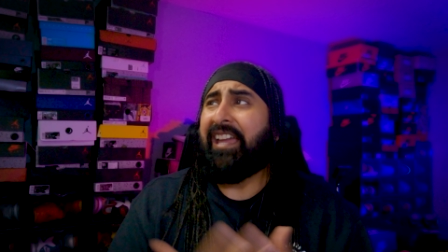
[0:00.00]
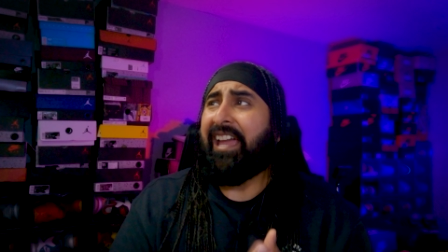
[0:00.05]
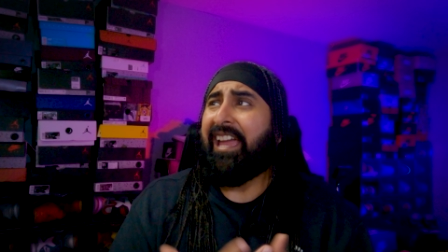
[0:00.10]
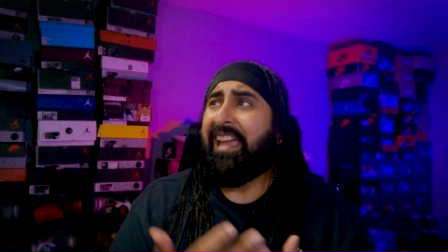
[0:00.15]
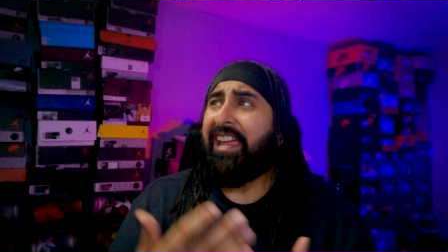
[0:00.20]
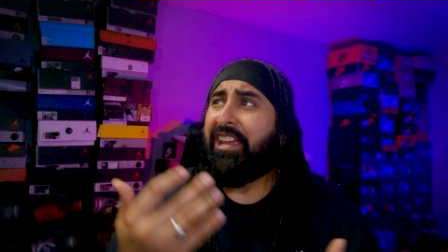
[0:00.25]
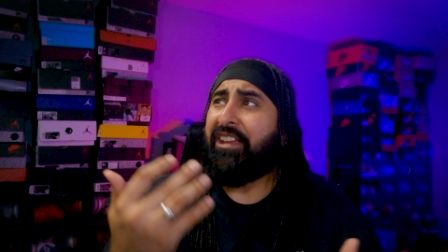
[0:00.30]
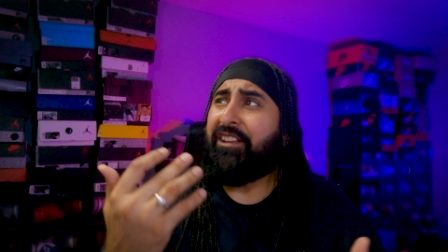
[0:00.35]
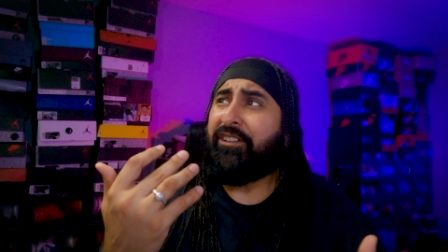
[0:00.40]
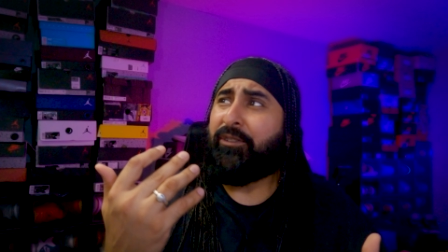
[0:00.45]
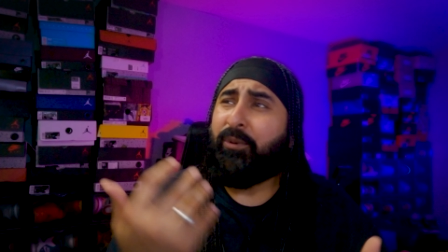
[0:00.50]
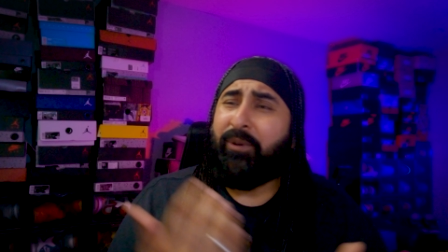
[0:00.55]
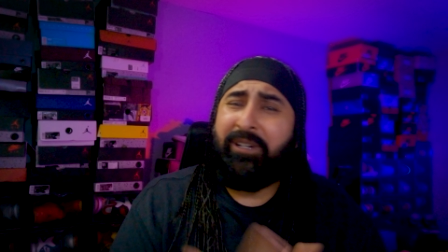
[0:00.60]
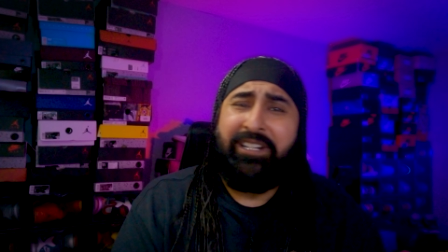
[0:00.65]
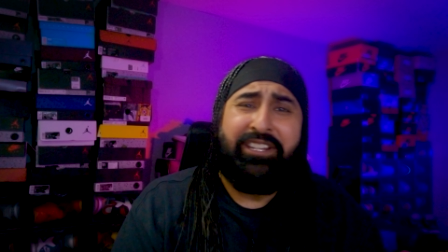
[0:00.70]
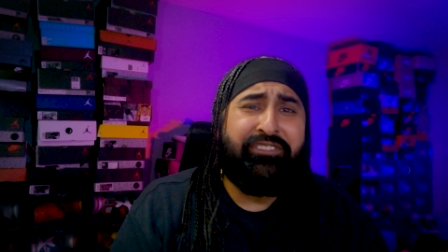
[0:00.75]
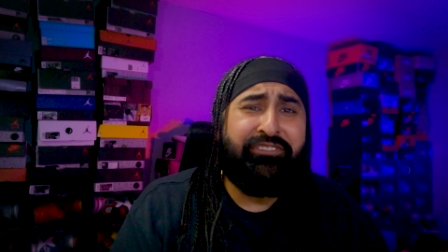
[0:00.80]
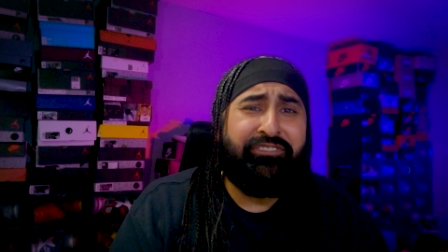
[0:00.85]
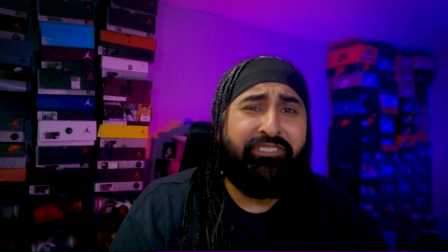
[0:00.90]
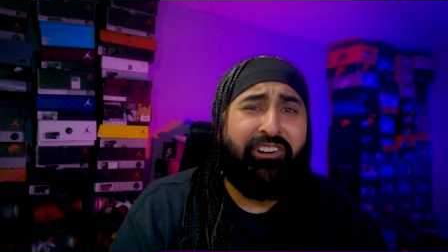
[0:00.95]

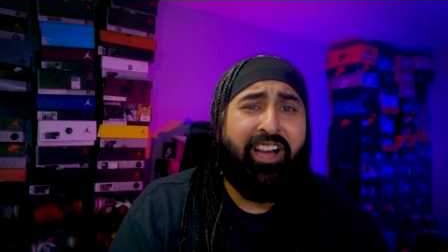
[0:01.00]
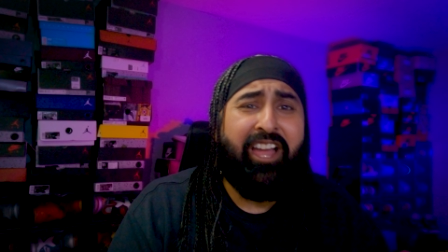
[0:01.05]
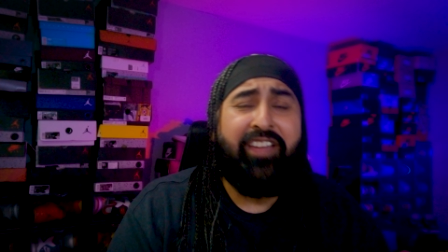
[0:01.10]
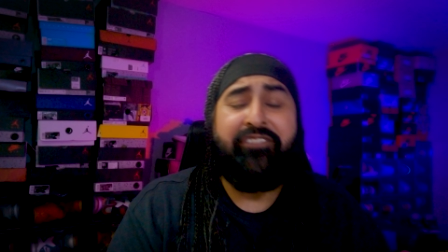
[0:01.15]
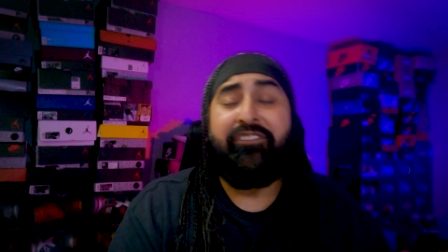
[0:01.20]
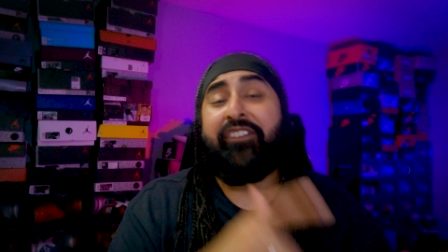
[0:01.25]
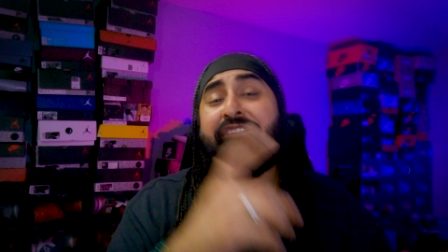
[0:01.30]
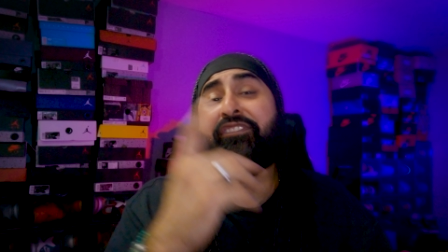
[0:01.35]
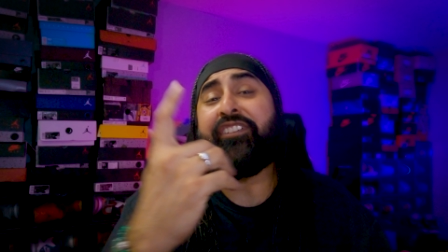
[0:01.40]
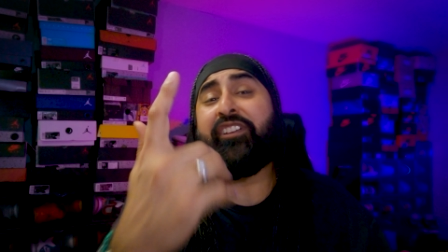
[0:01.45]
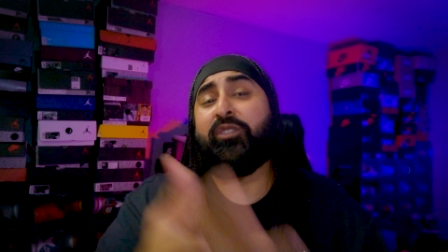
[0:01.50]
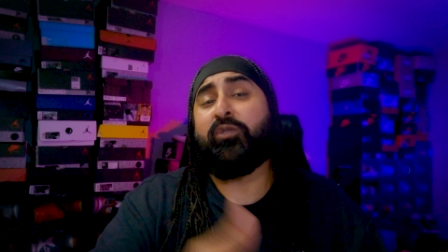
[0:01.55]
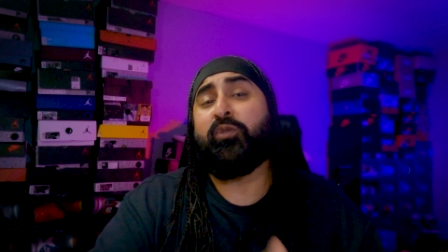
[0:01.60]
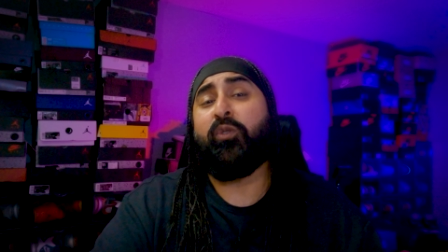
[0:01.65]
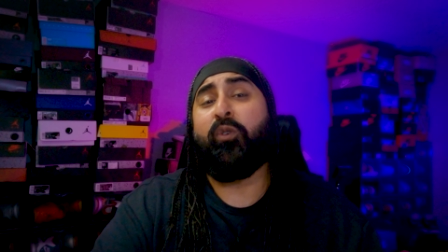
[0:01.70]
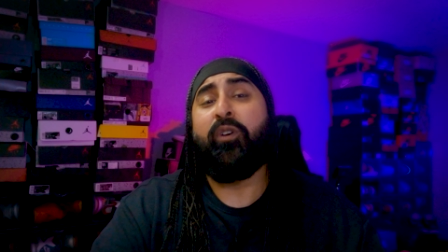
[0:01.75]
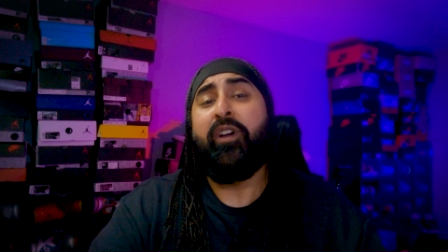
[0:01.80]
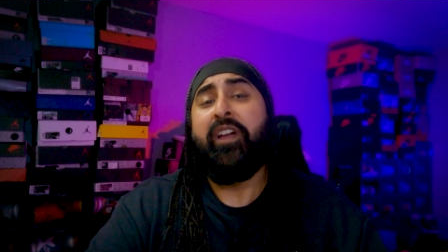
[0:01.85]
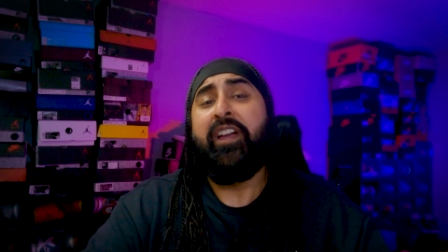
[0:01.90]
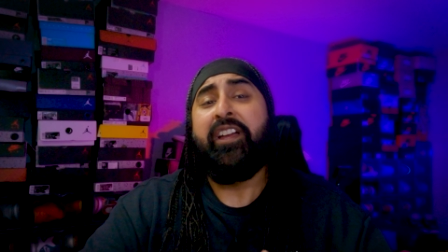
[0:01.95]
K25. I think I
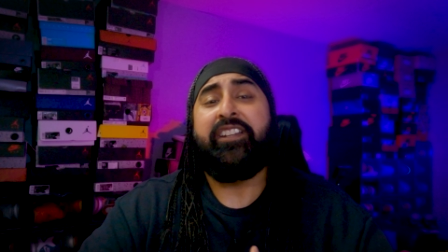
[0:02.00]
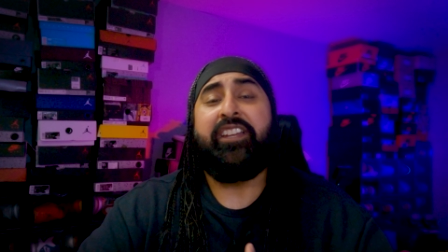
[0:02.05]
saw